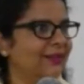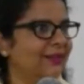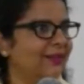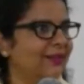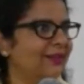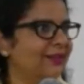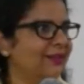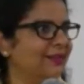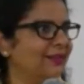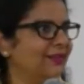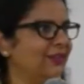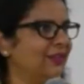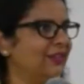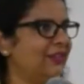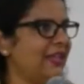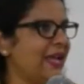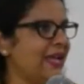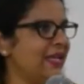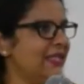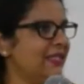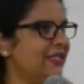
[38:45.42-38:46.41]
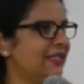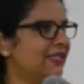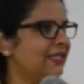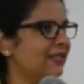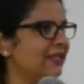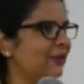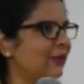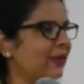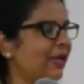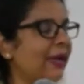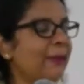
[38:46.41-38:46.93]
uh, the days
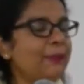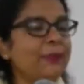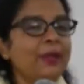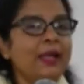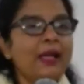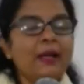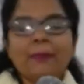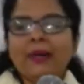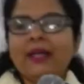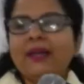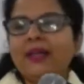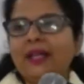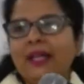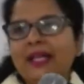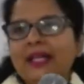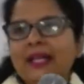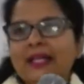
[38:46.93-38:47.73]
okay but really